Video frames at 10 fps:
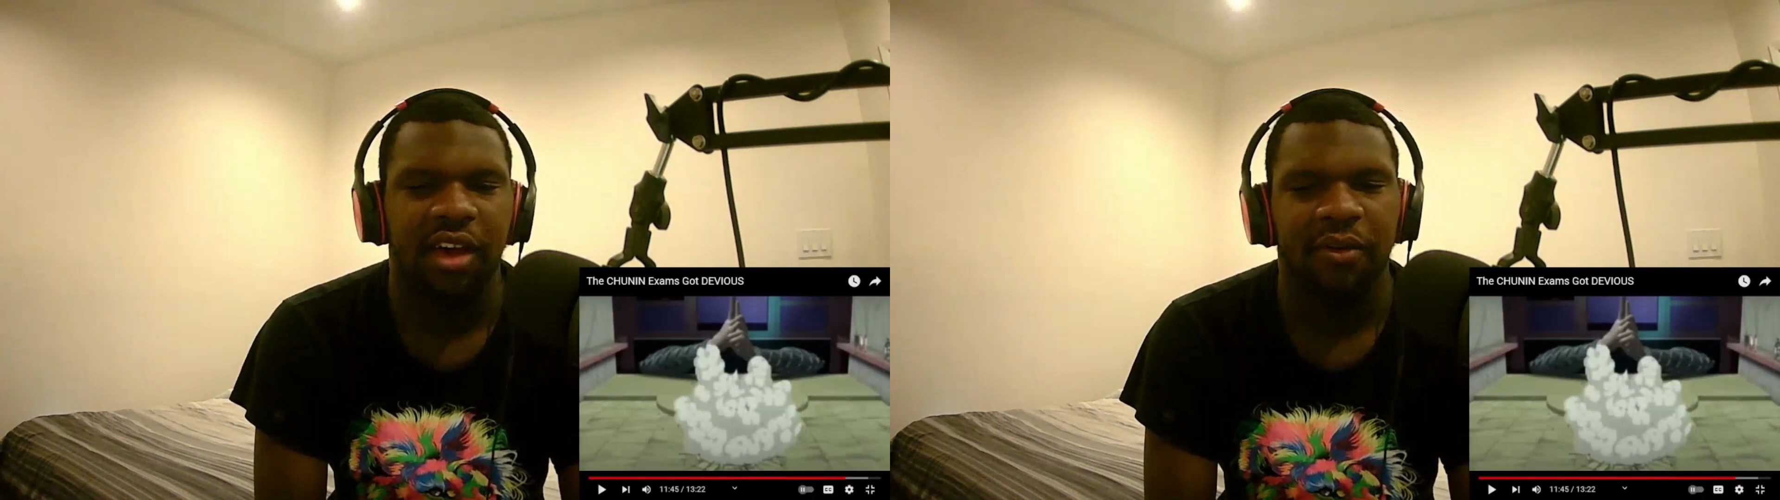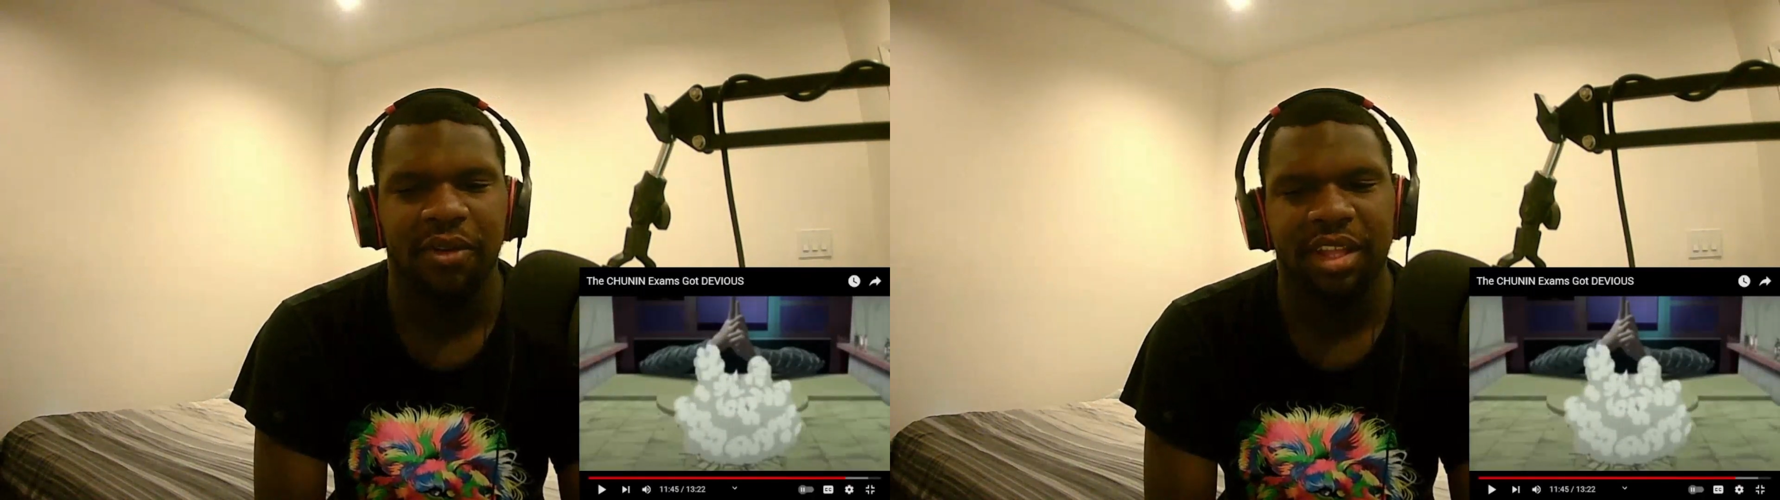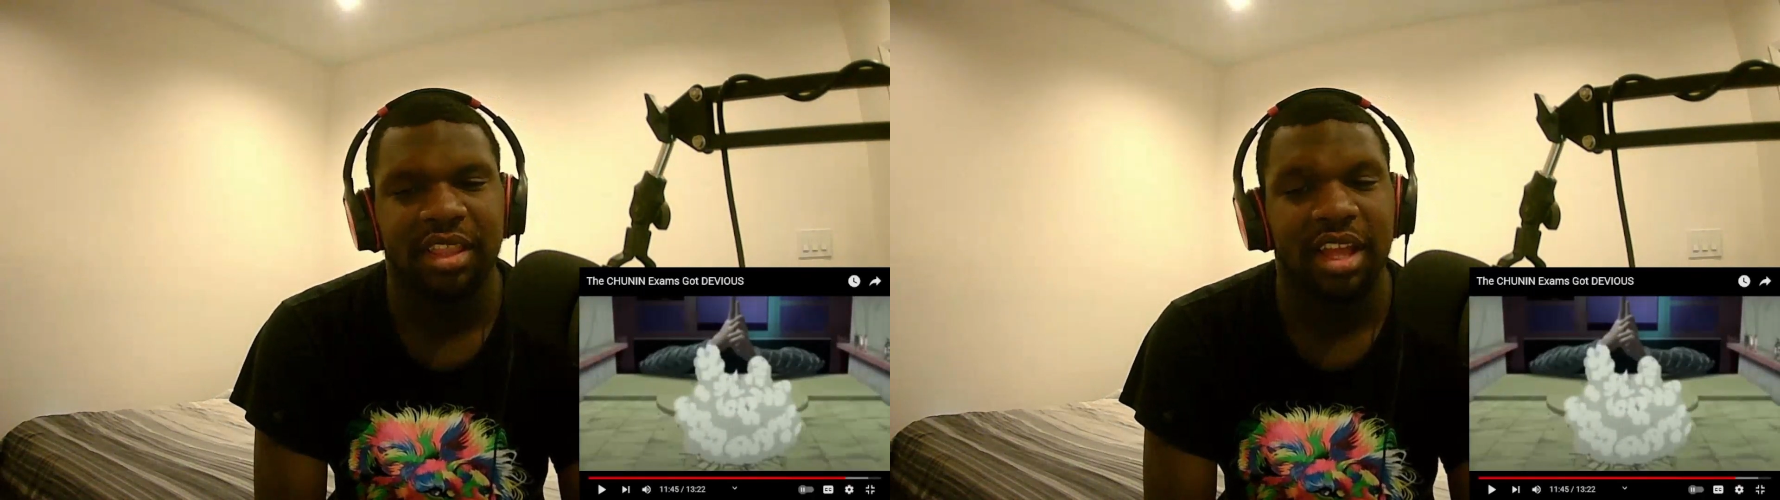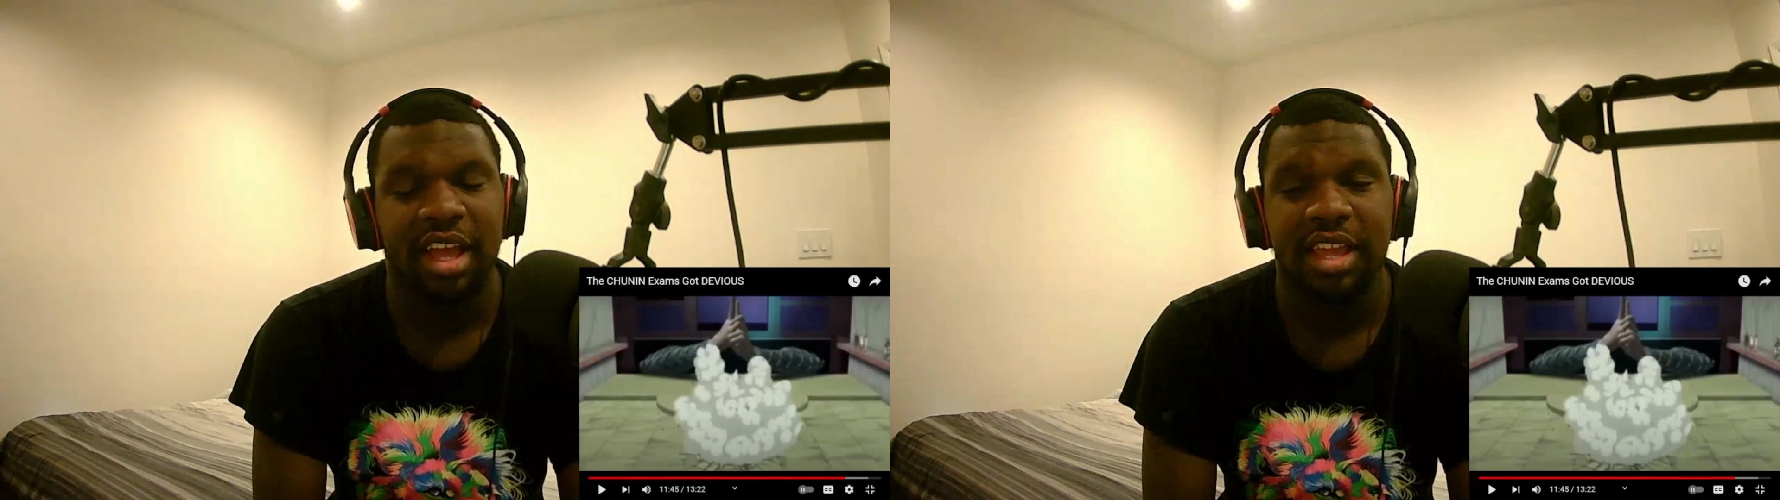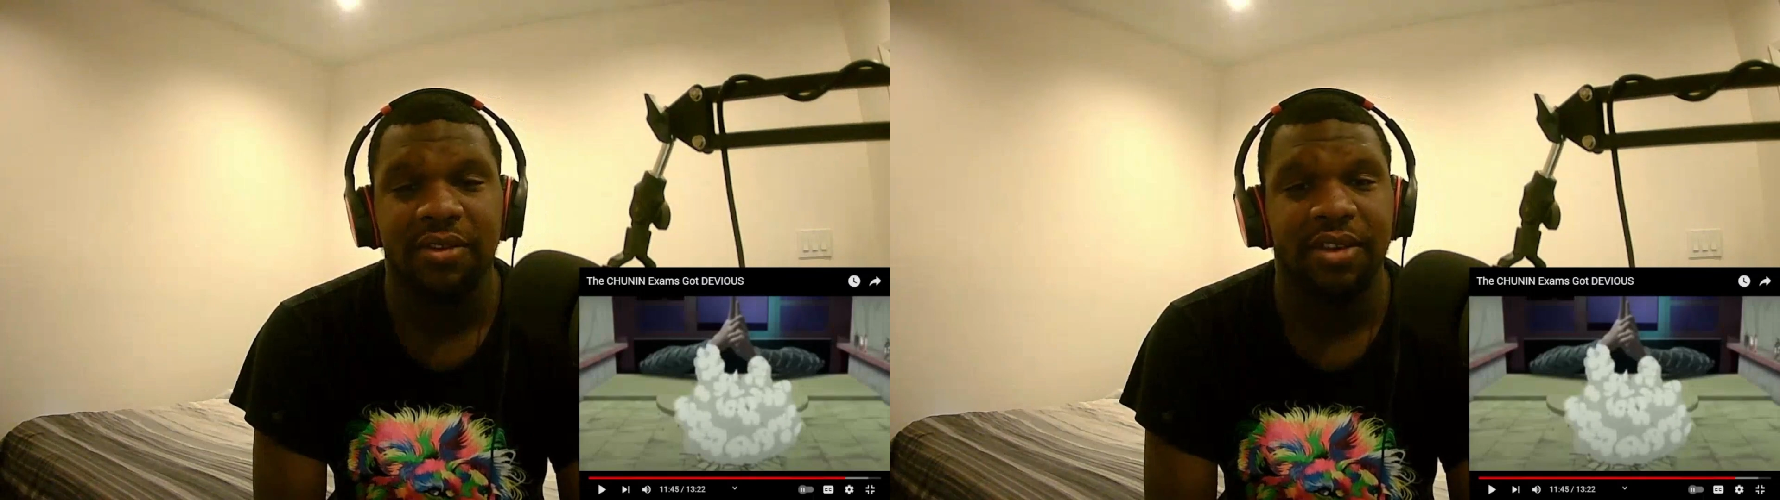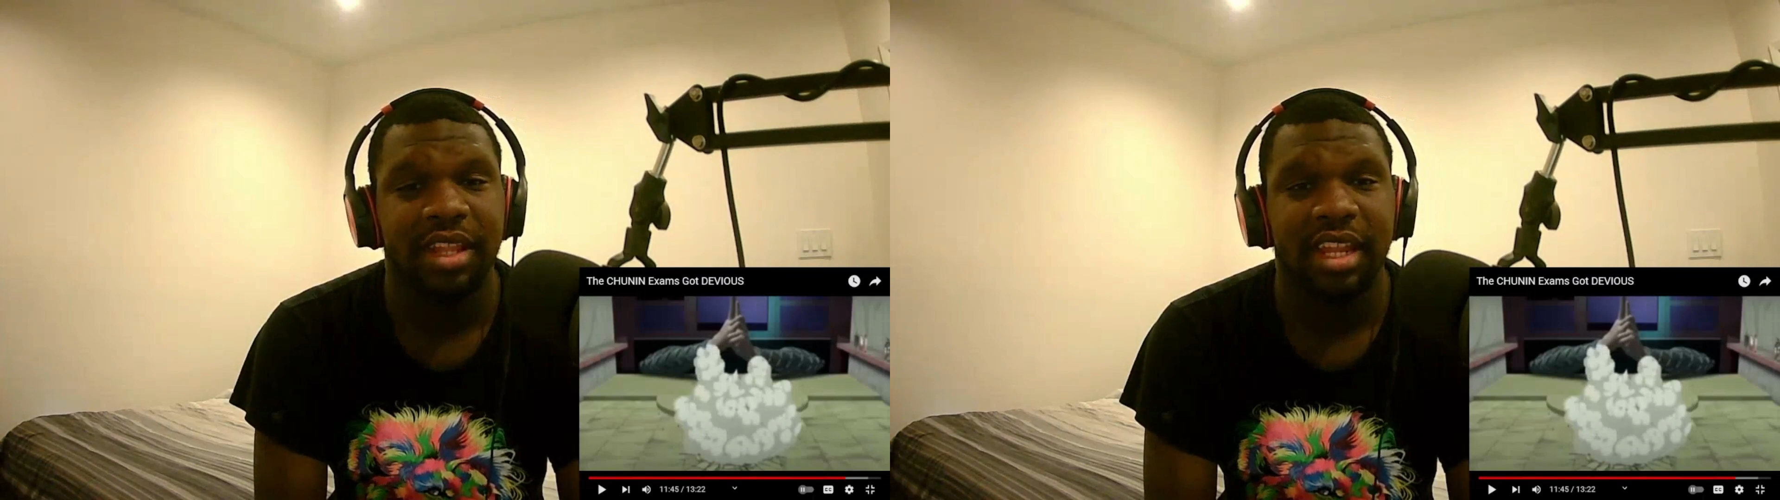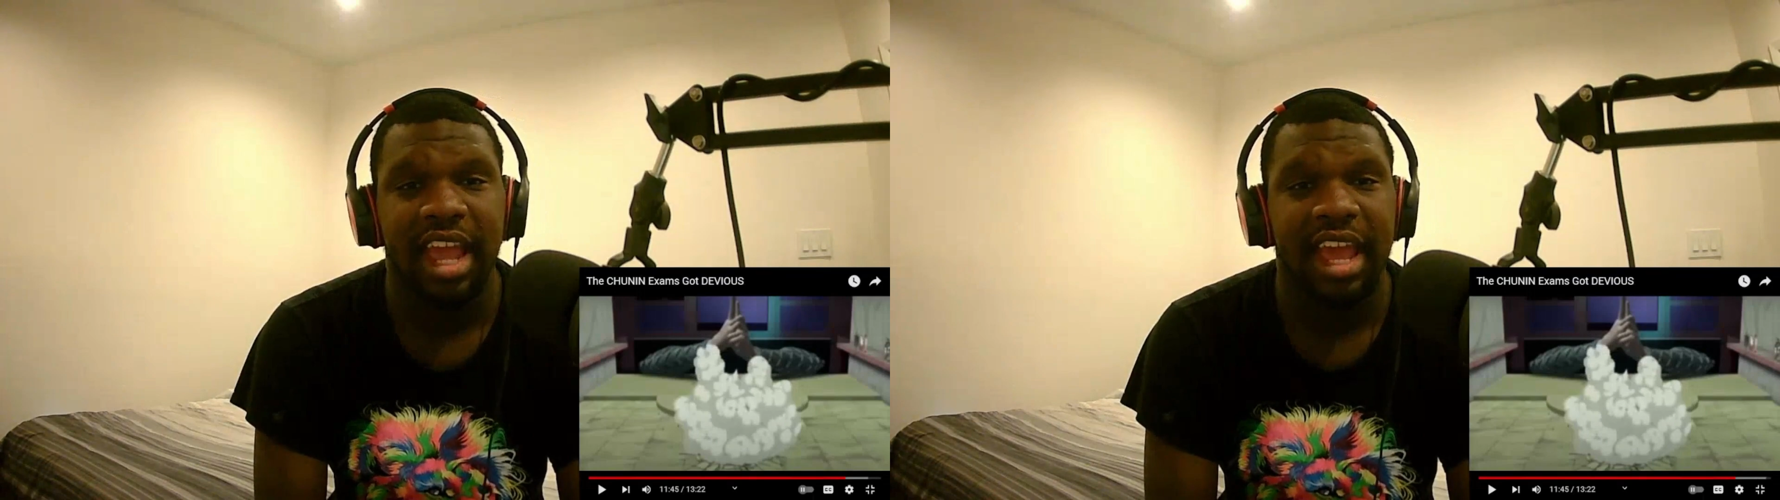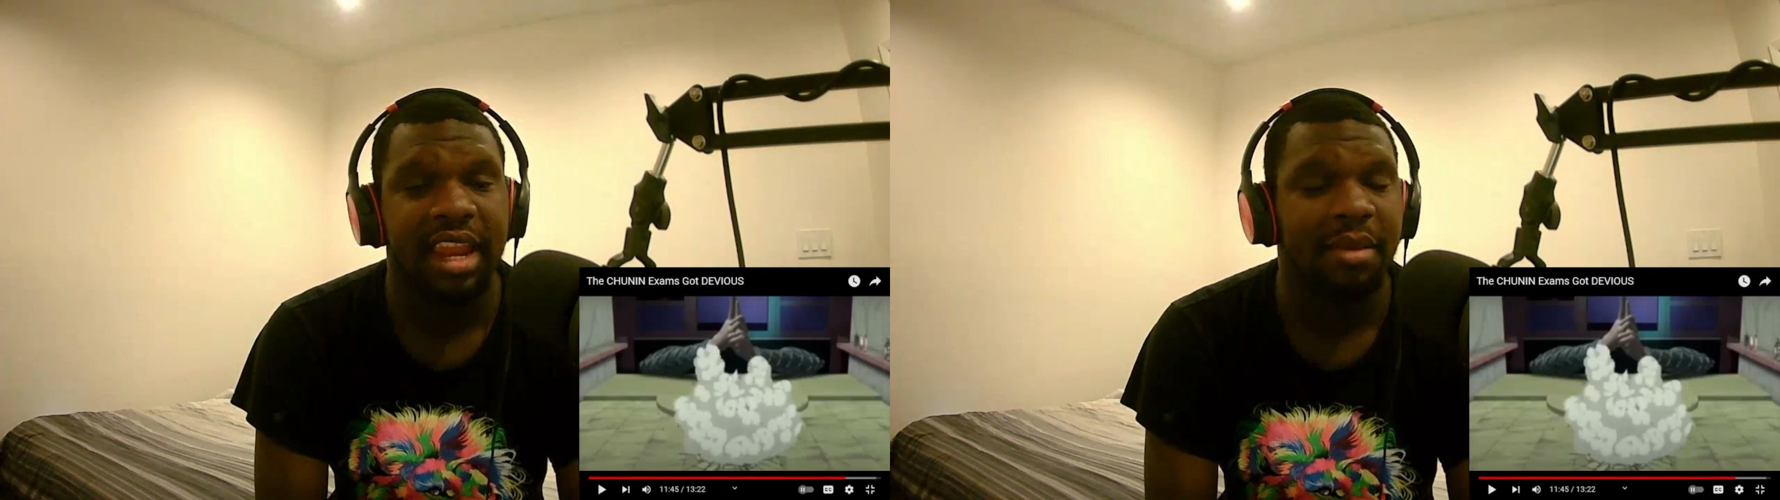Really thought he really
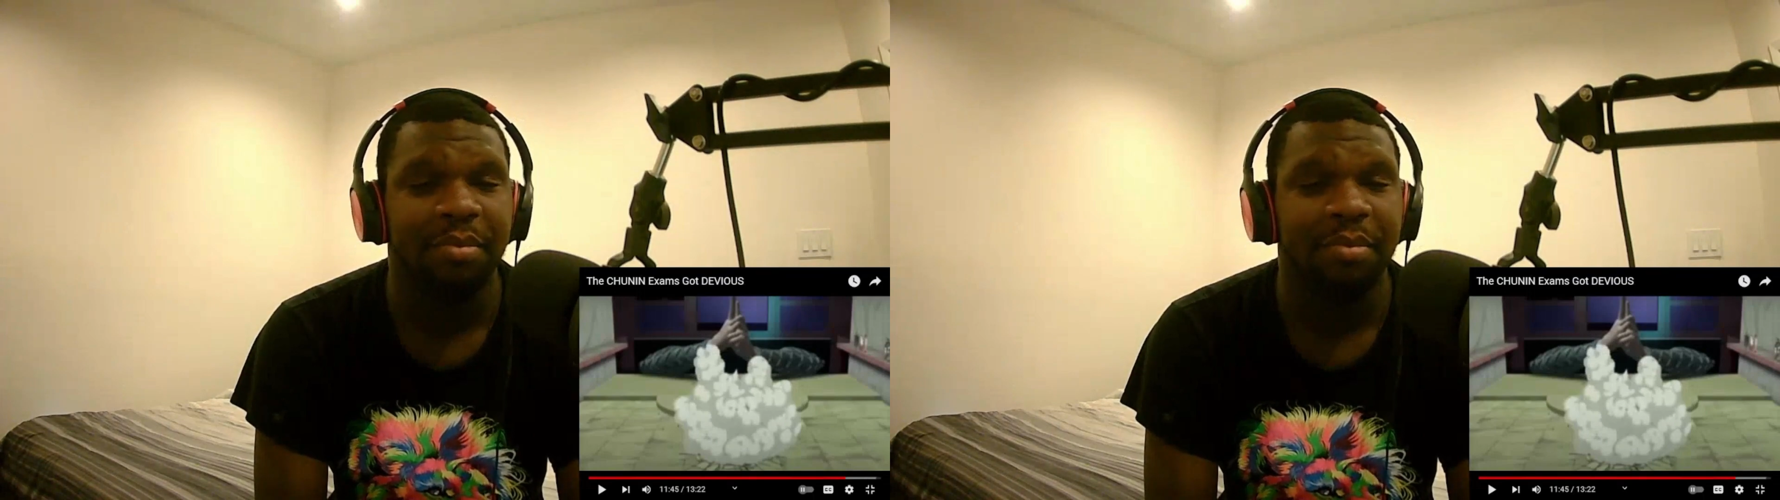had it,